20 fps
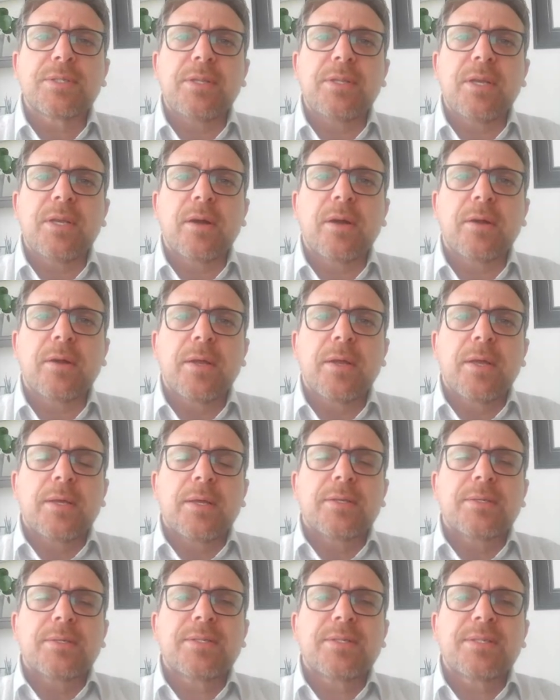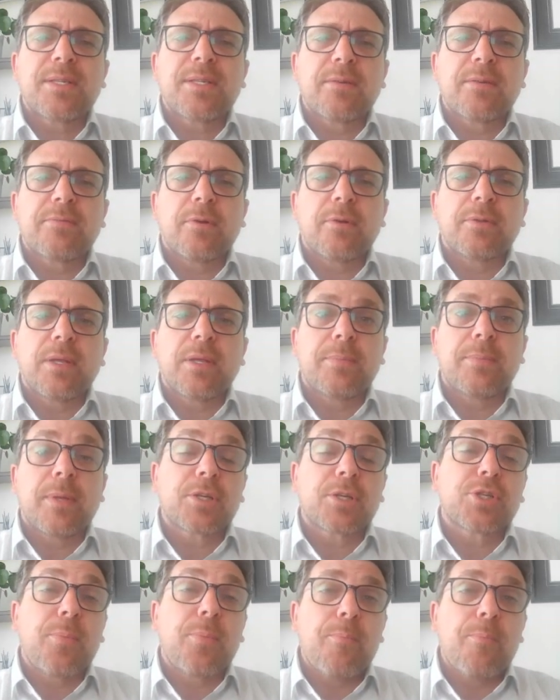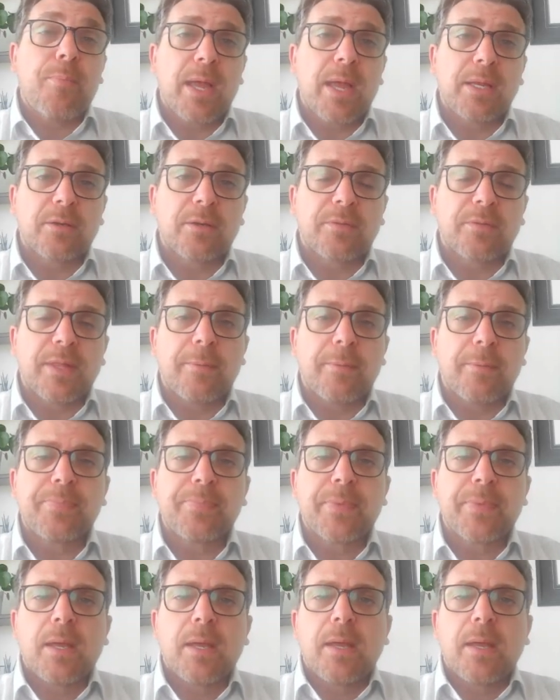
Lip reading: and there are several of them, there are actually many of them,